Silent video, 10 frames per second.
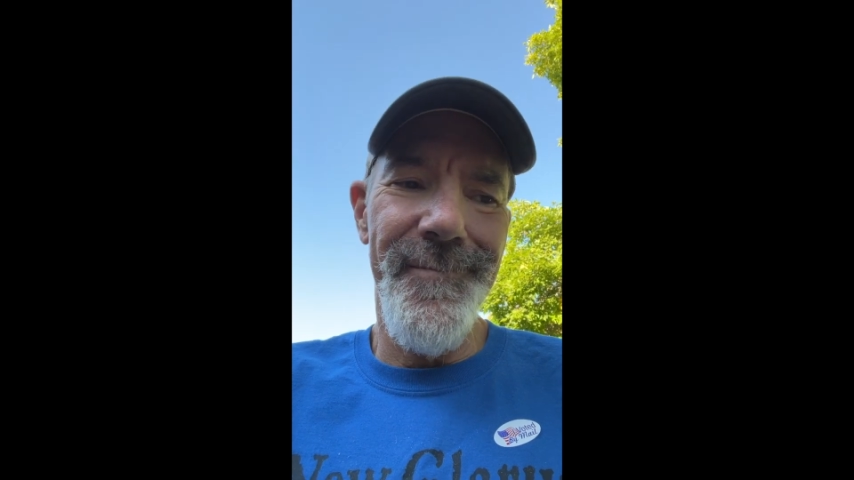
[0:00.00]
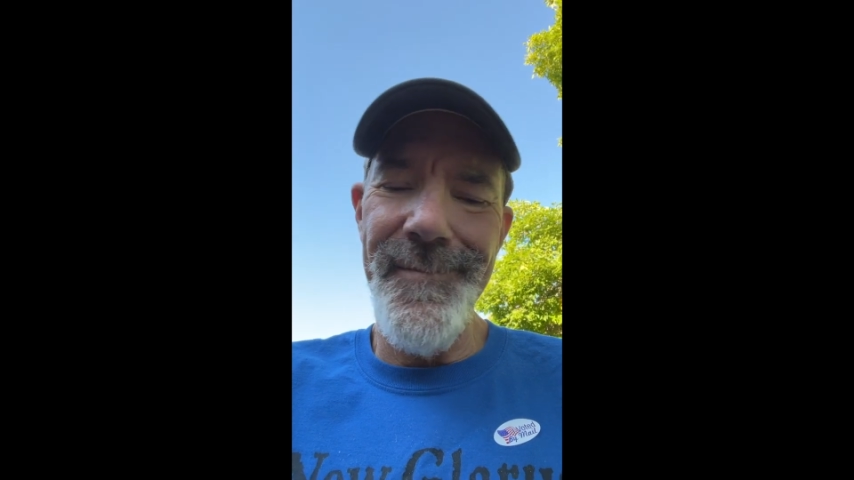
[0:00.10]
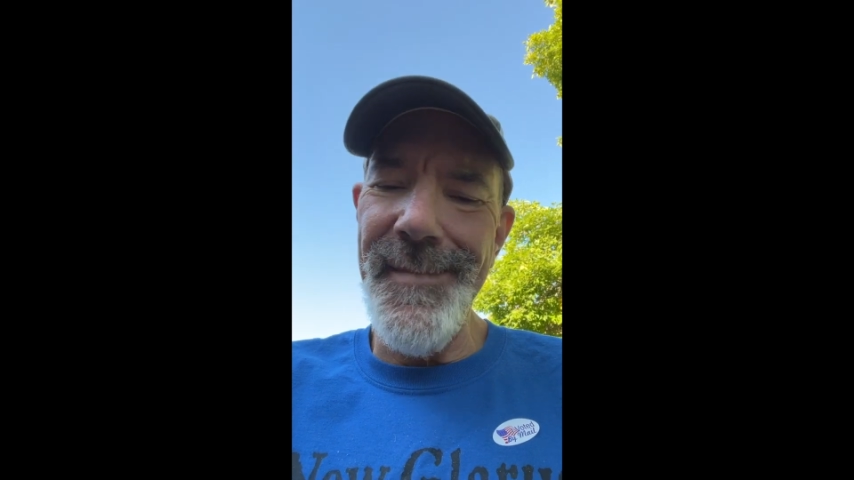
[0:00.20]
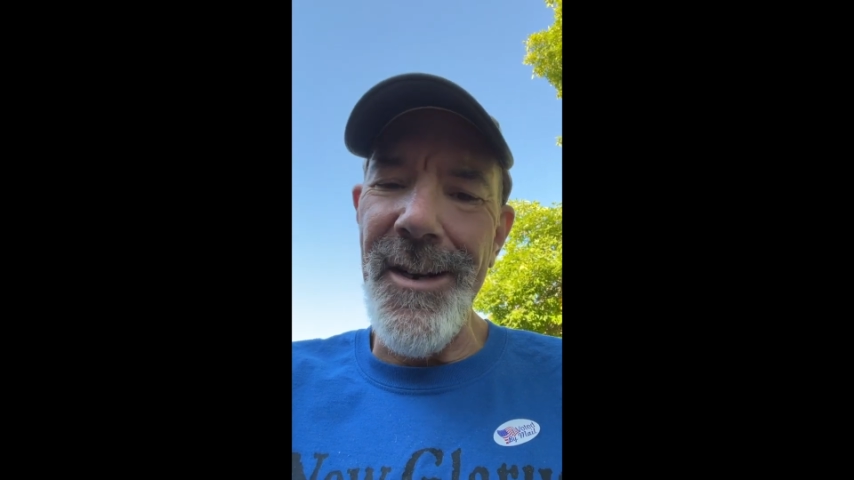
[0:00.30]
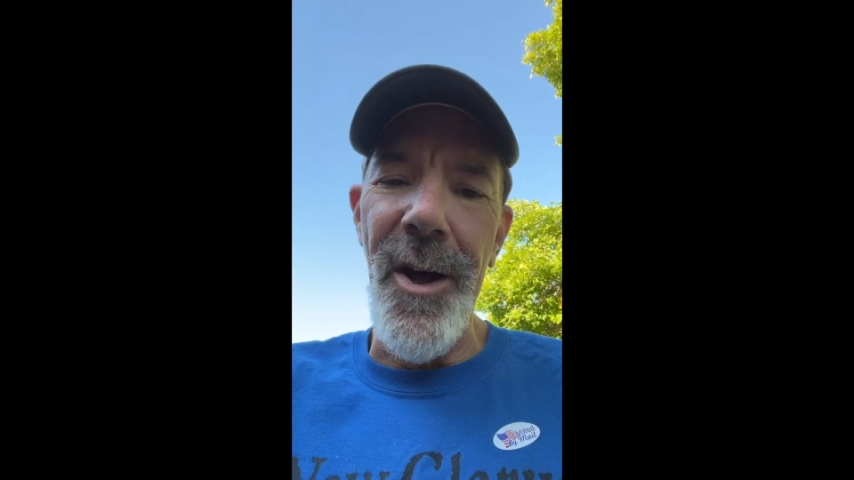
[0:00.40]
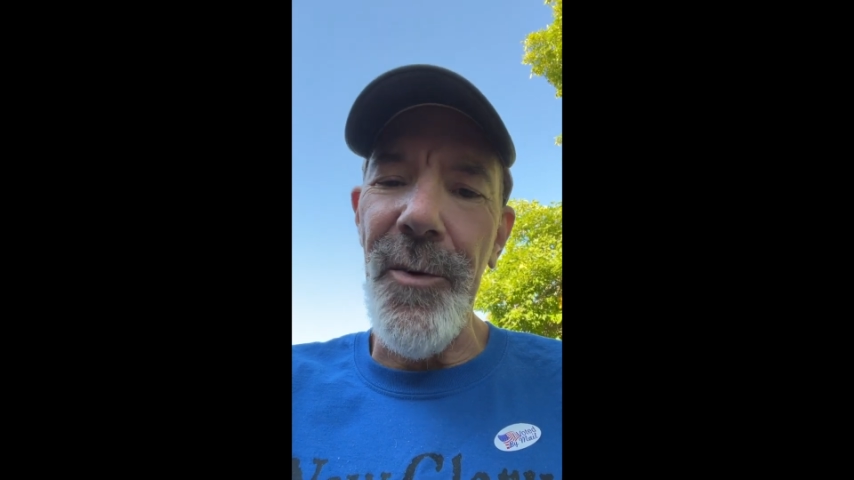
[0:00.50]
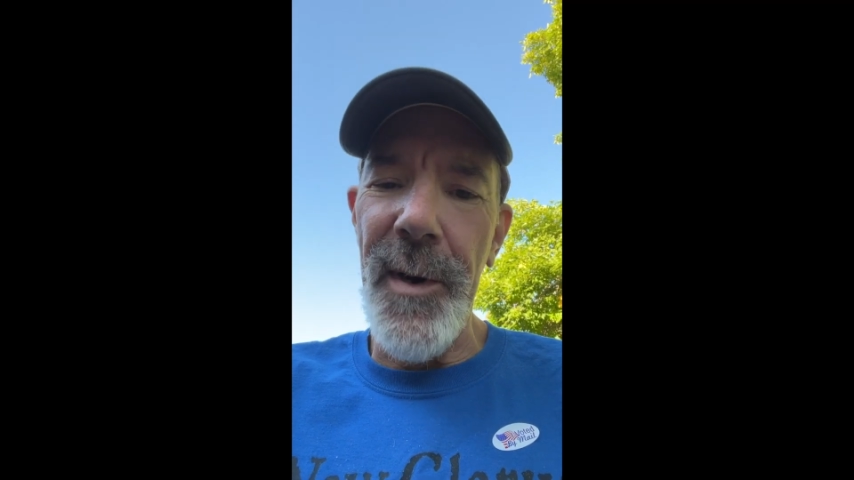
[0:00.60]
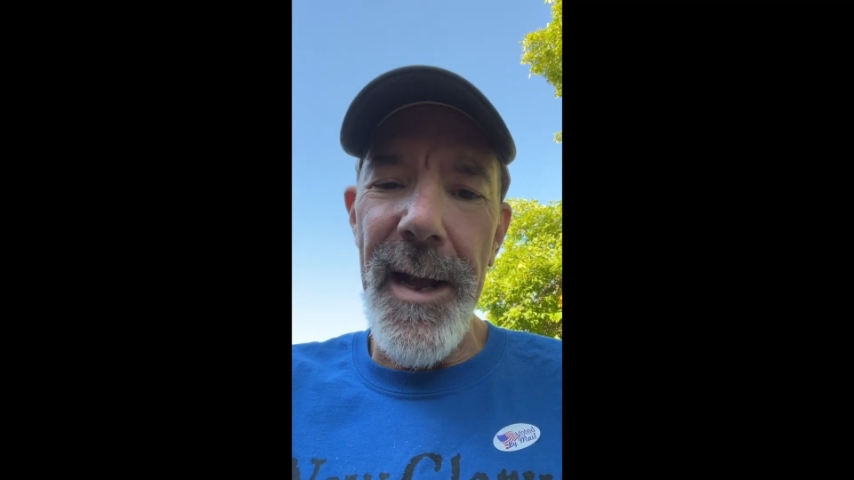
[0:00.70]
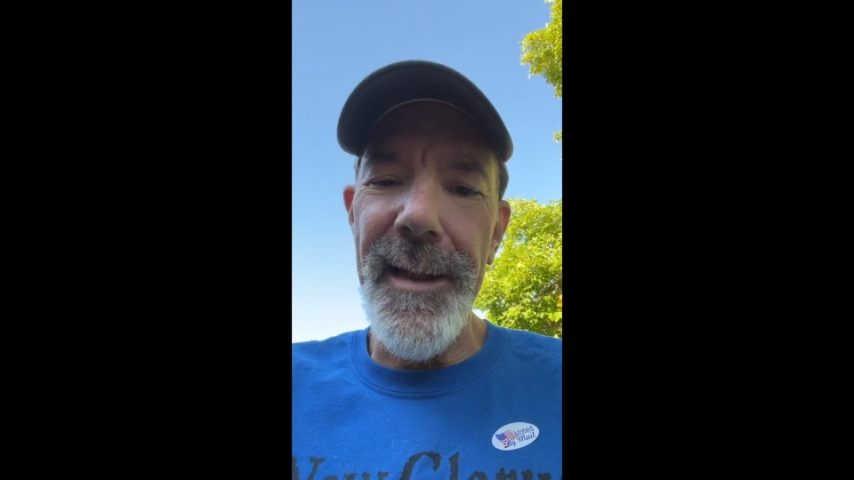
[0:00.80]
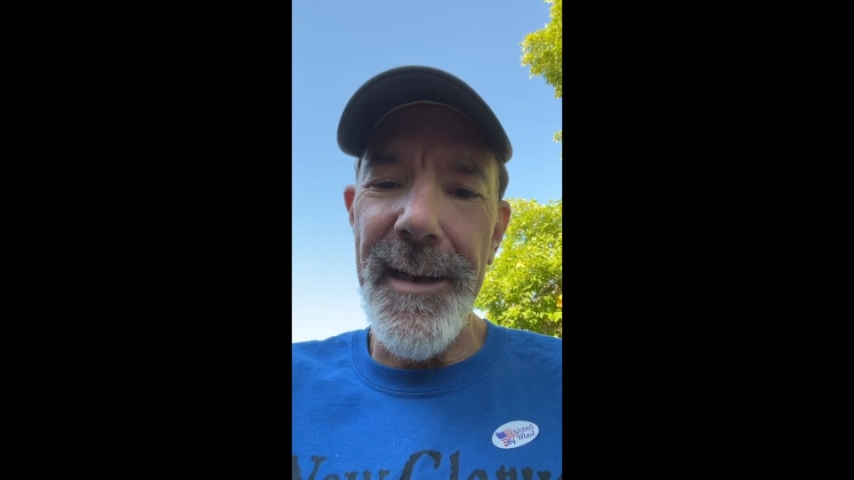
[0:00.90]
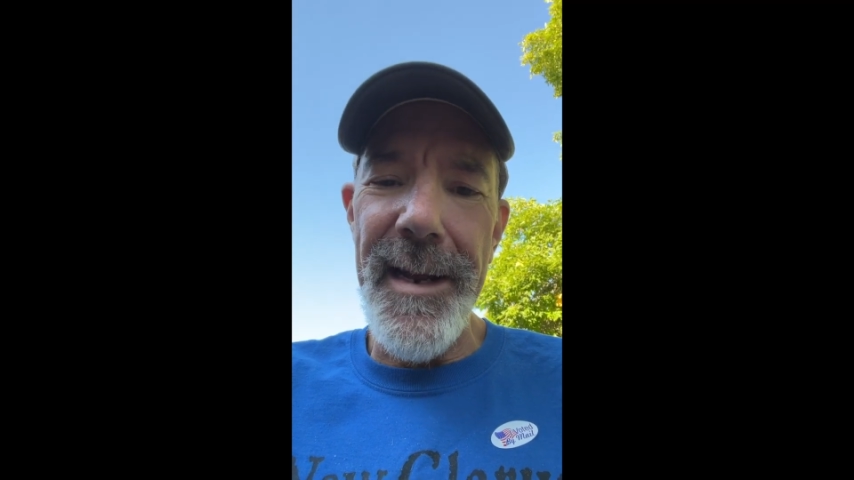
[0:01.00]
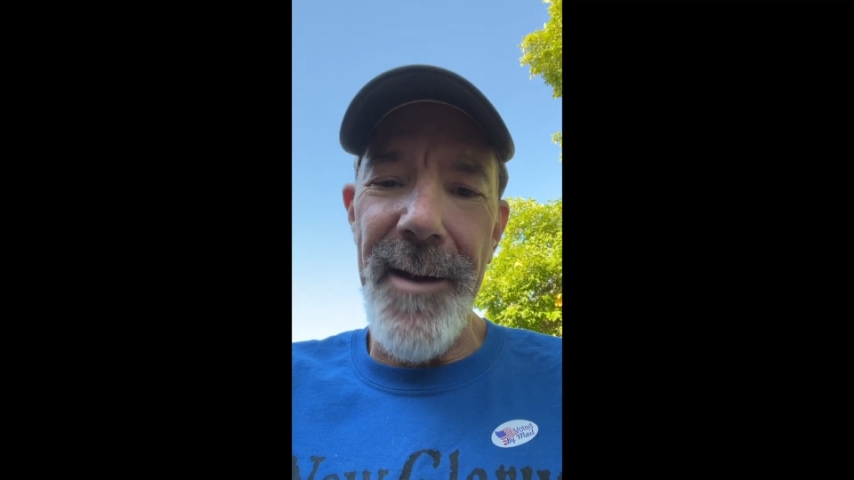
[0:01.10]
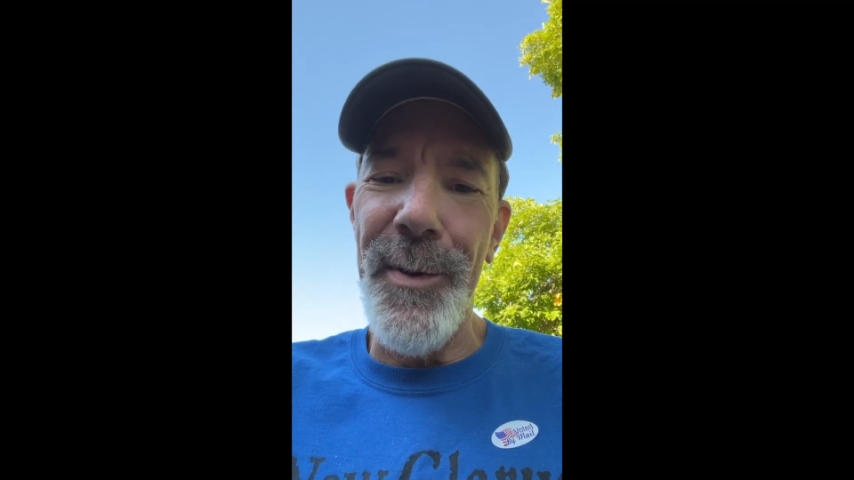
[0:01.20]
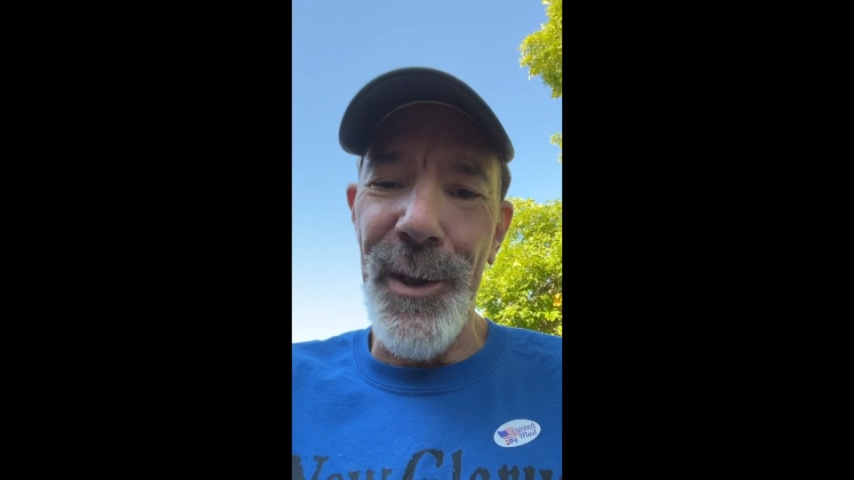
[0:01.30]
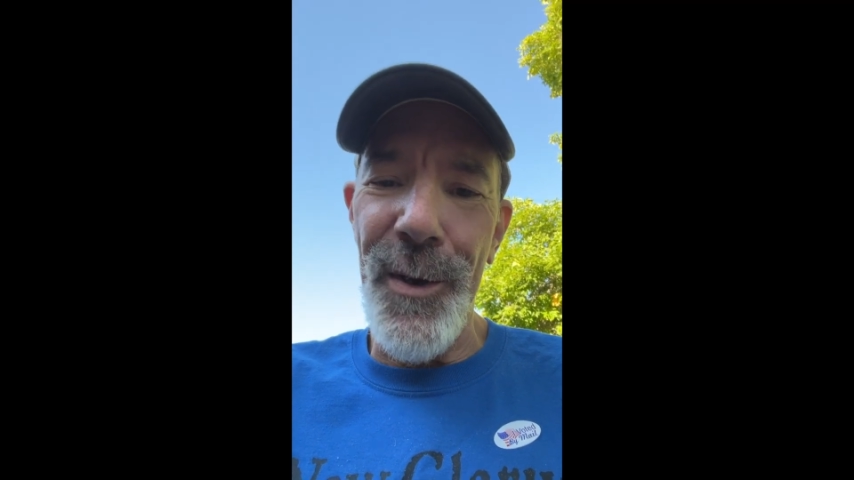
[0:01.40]
In all reality,
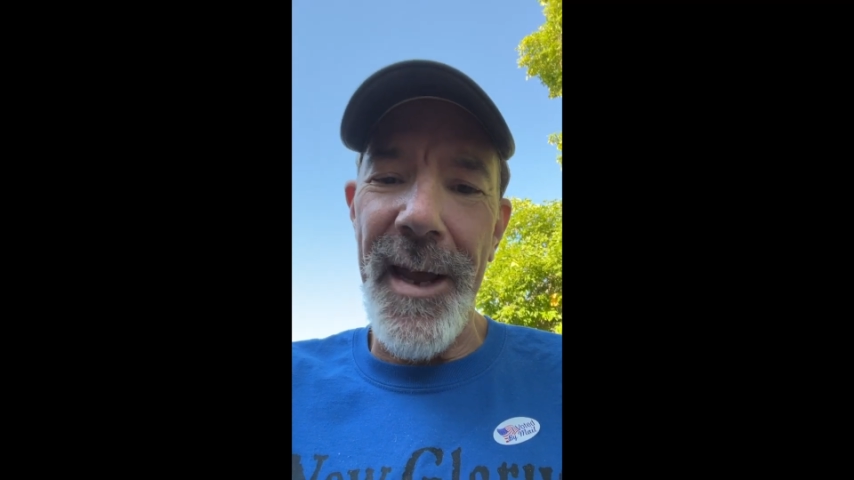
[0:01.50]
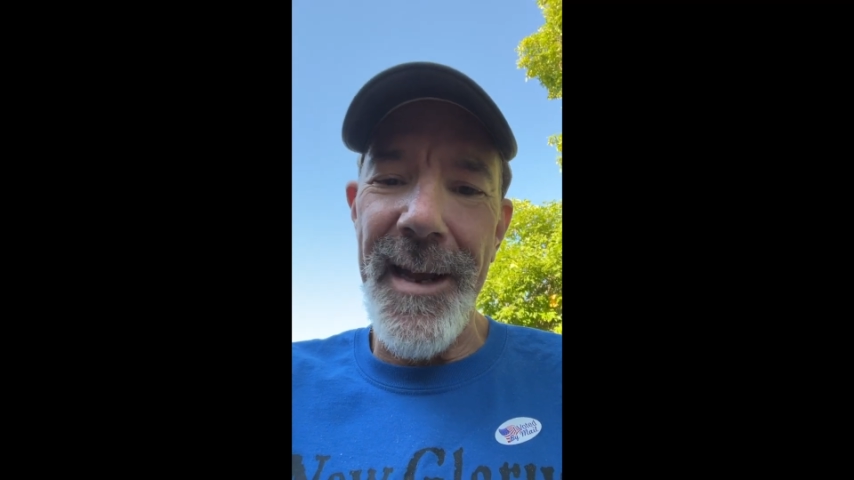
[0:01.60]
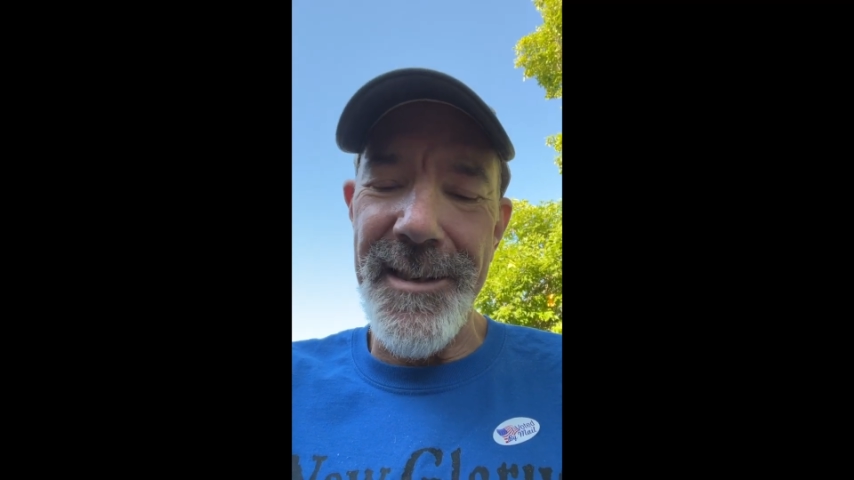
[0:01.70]
I've been looking